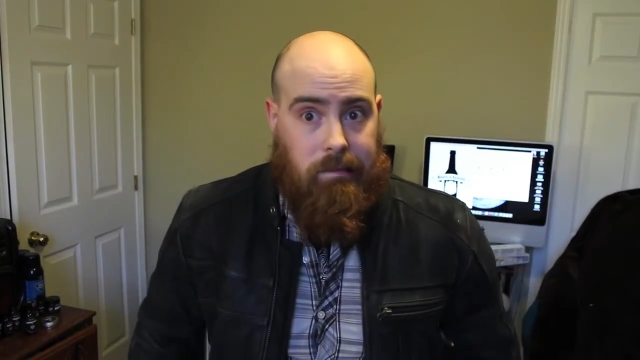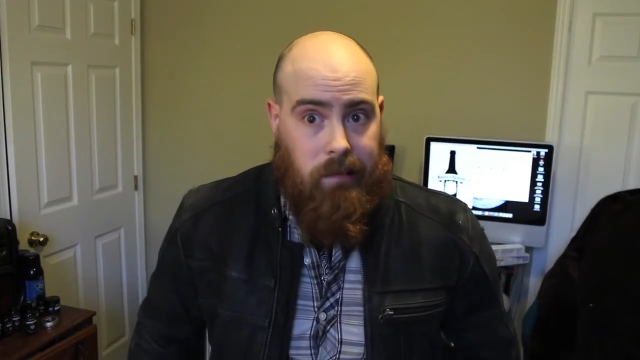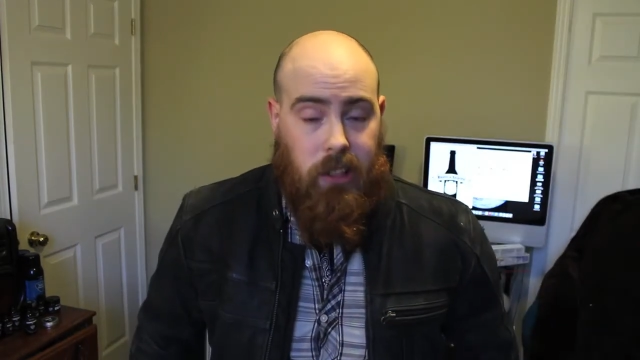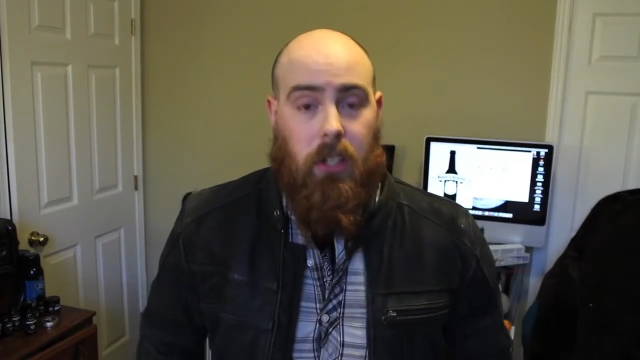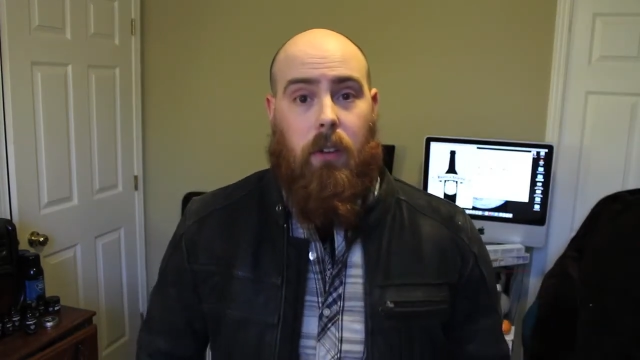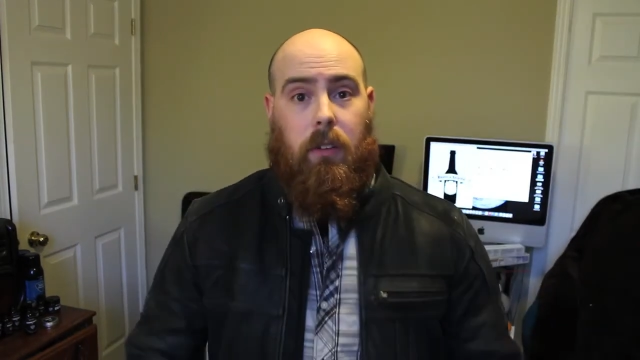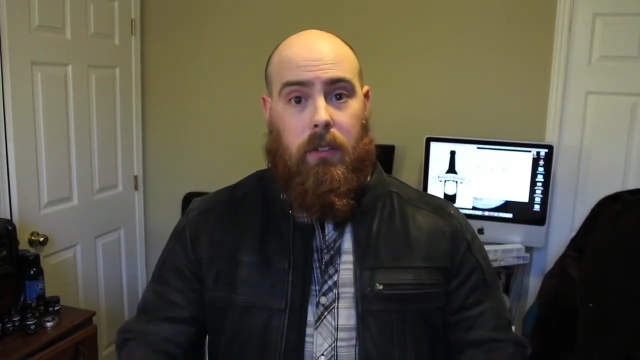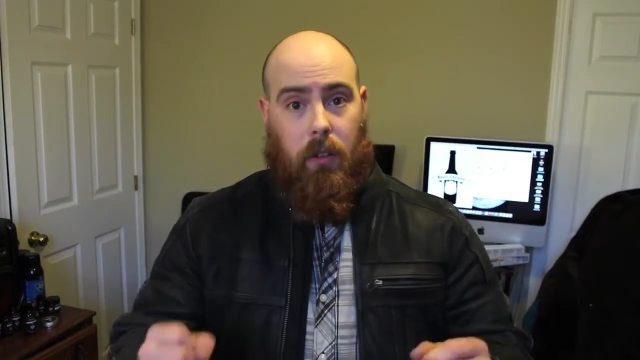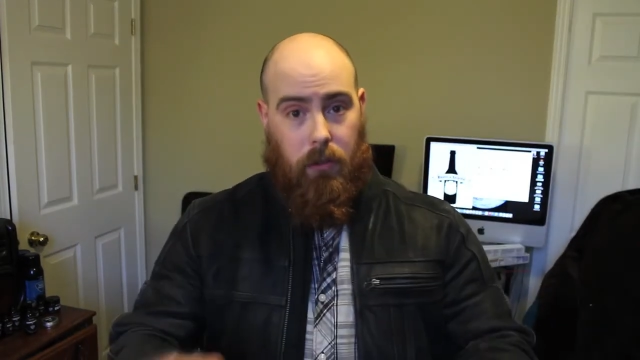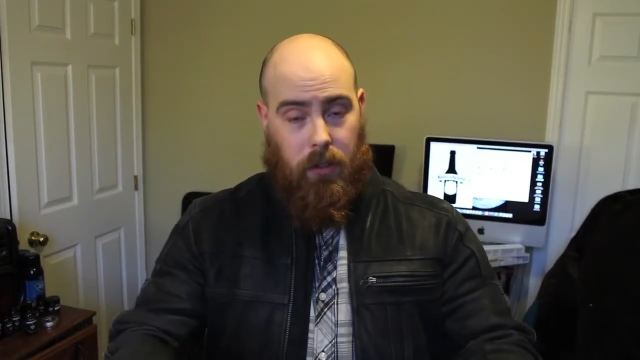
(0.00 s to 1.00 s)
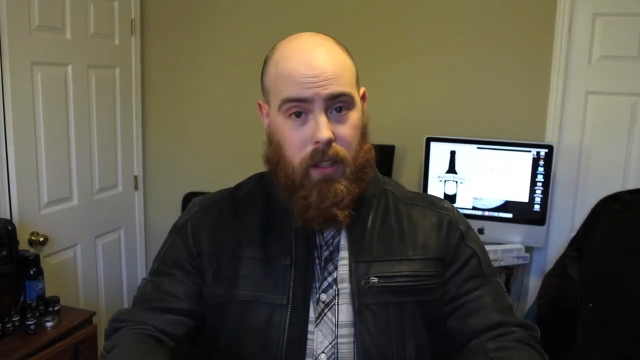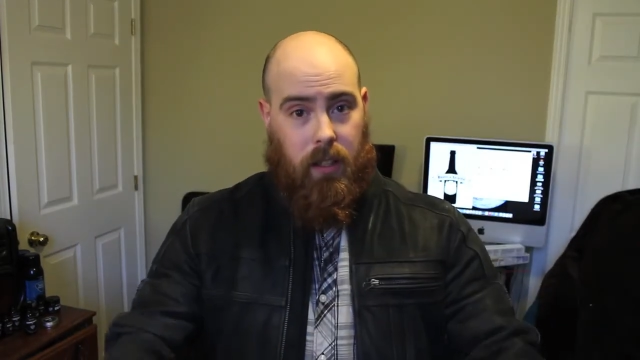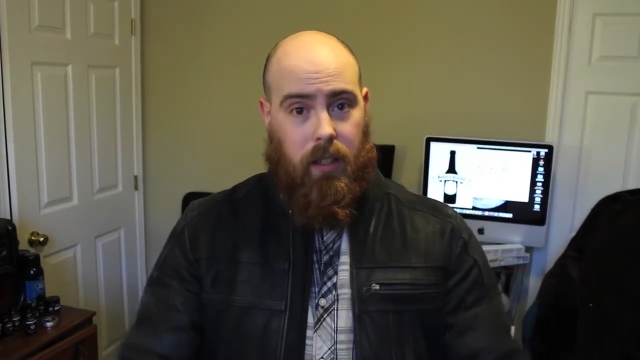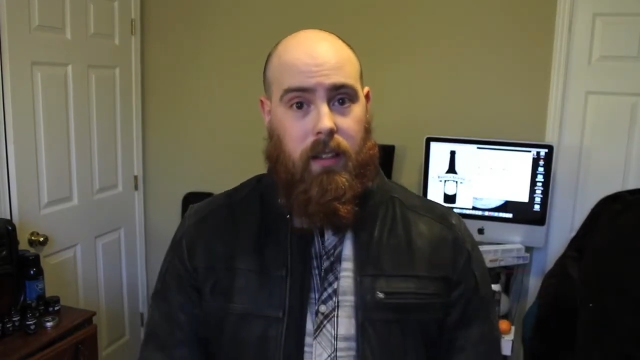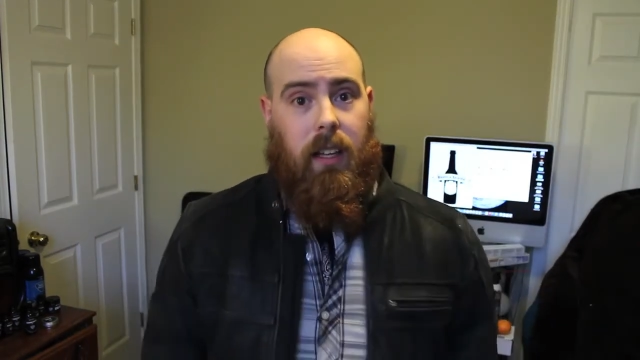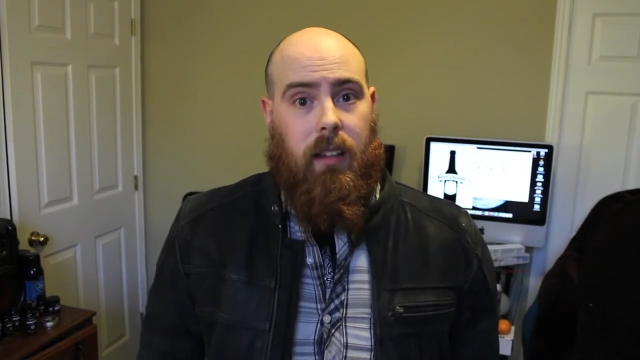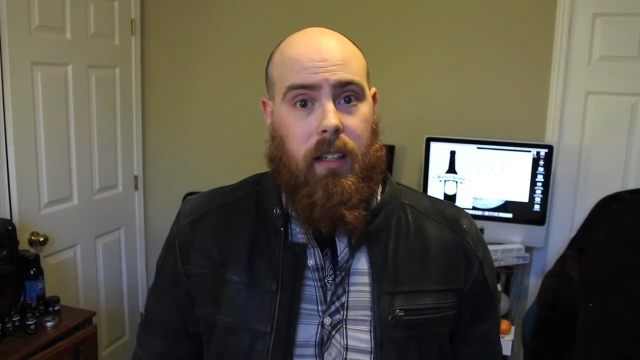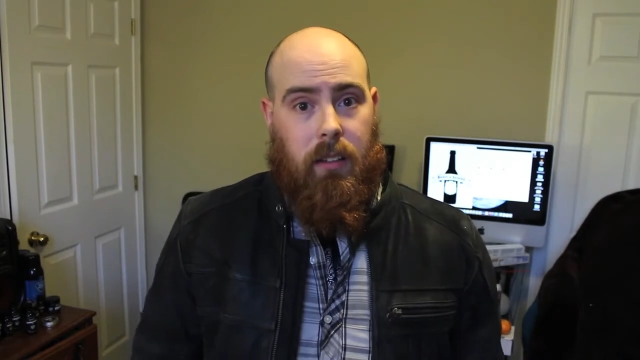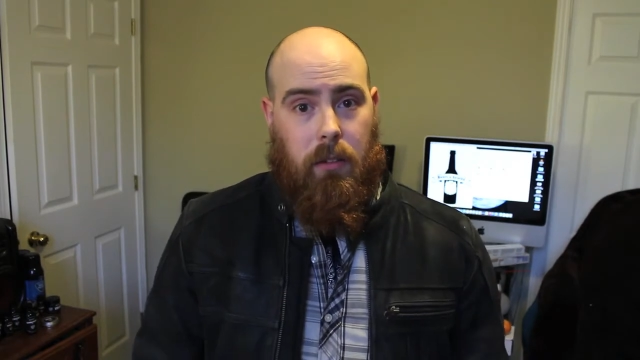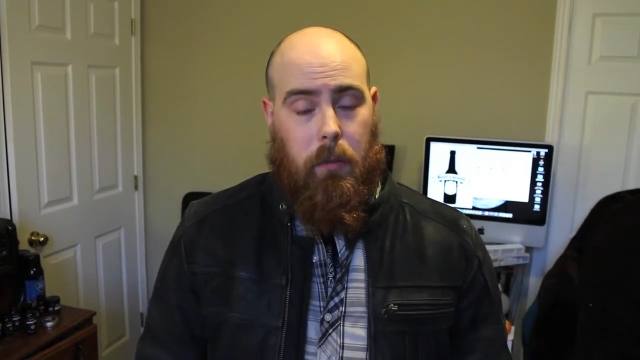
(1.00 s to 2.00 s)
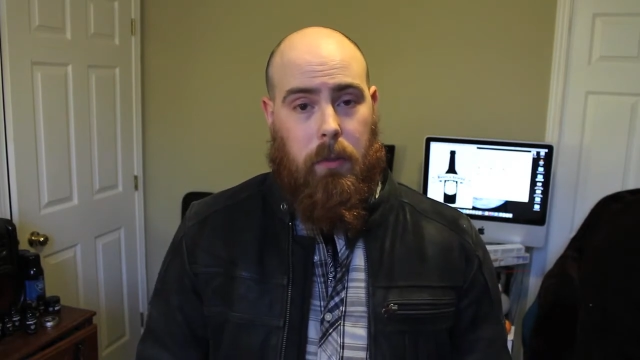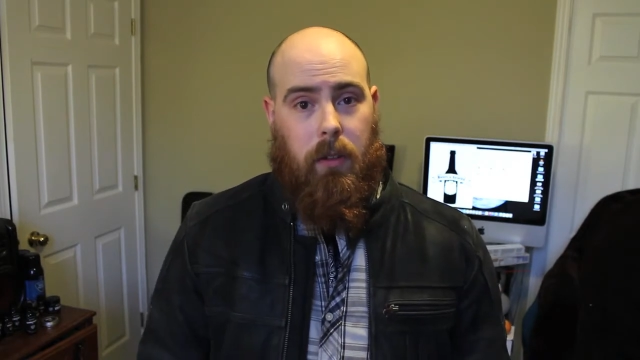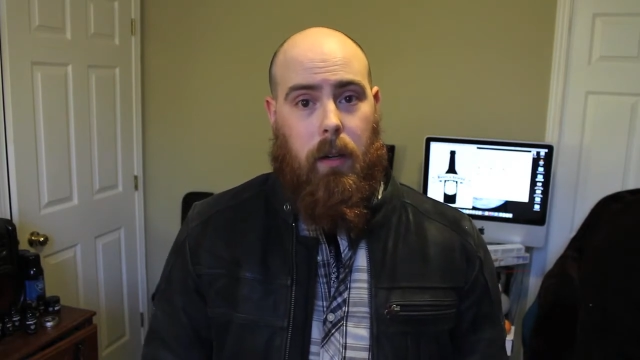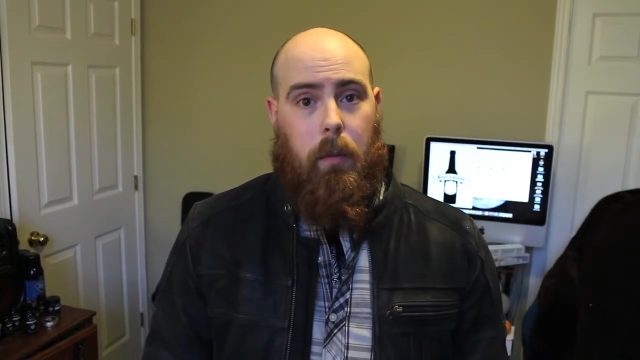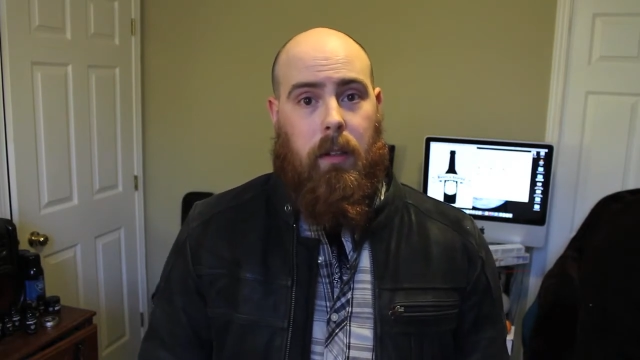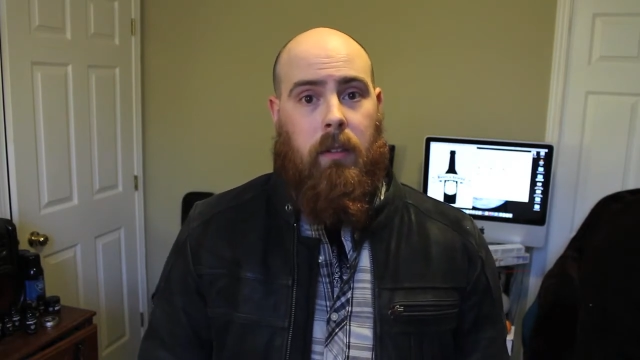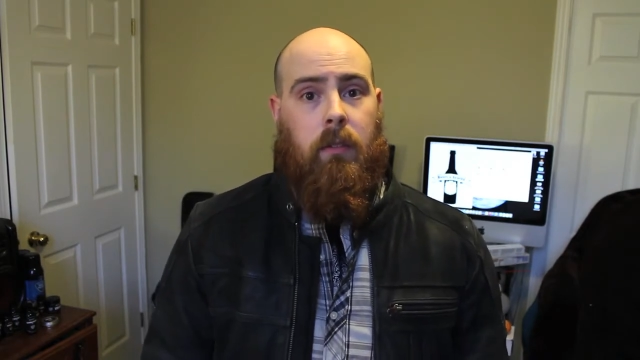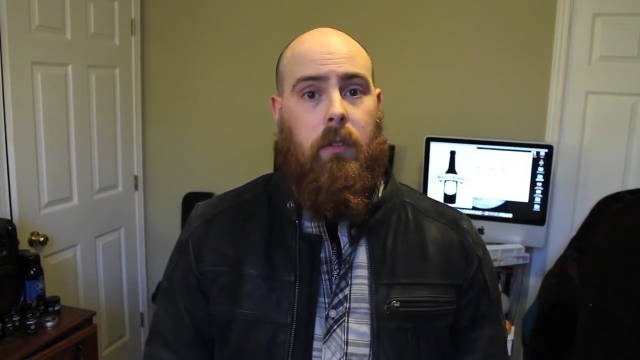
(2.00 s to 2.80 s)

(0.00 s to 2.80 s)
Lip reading: So don't forget to hit that like and subscribe button